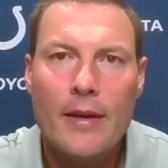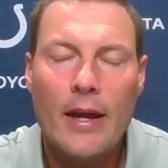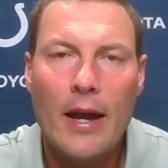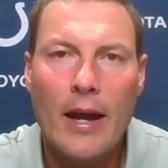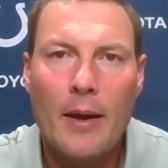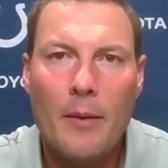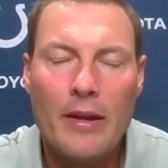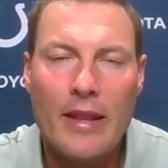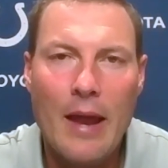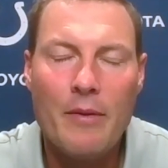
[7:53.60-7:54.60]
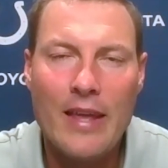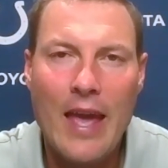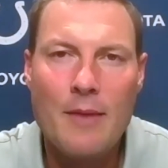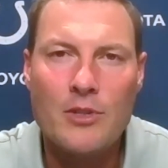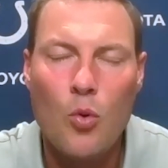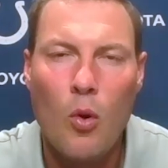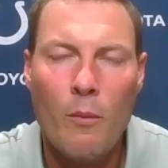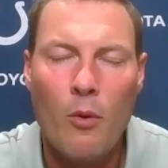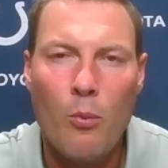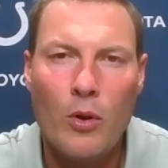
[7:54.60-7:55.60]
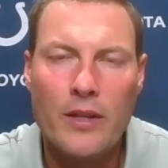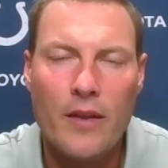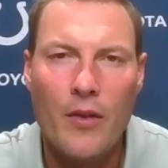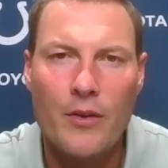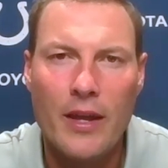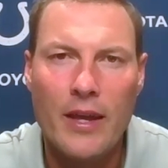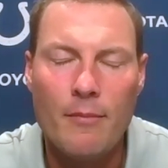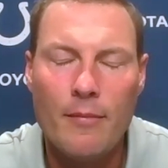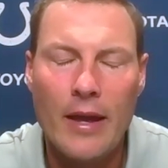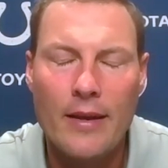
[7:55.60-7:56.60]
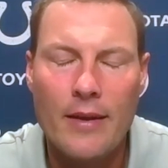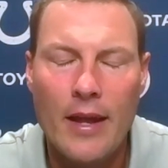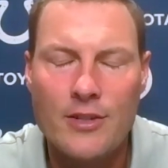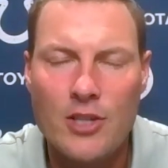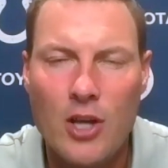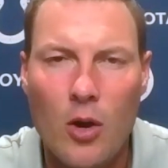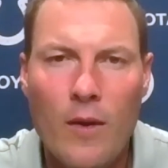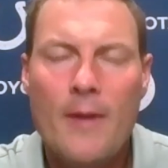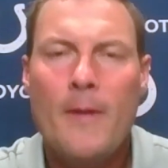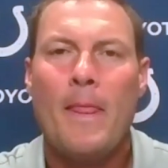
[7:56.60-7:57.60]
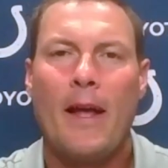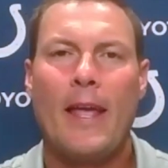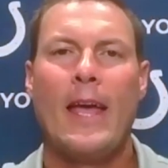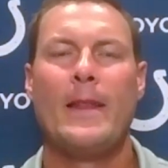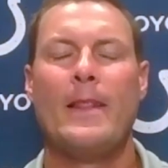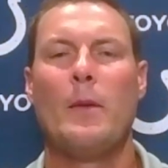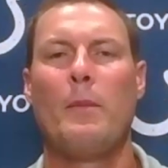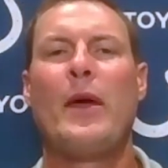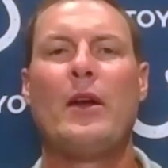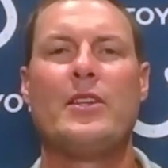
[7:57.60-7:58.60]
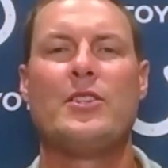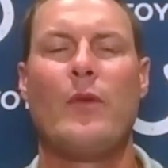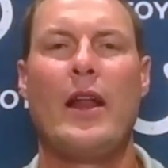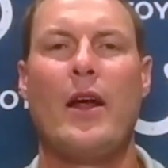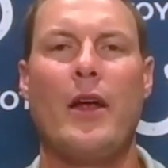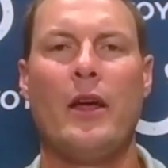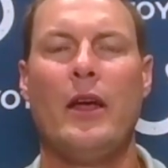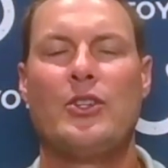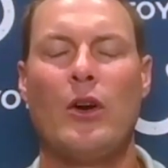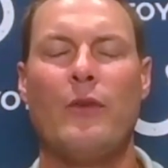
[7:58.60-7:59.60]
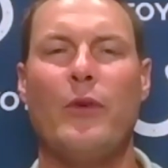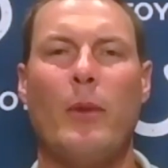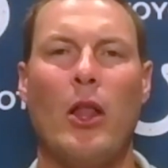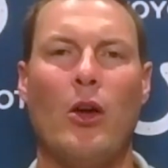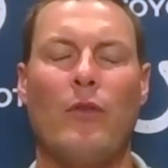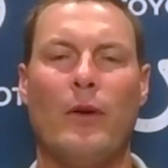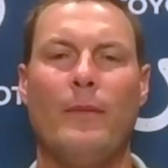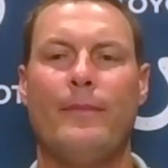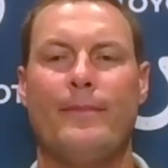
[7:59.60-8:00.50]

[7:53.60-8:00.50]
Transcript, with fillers: Uh, but the name of the game is score one more point than the other team. And and so, again, penalties in red area, turn the football over.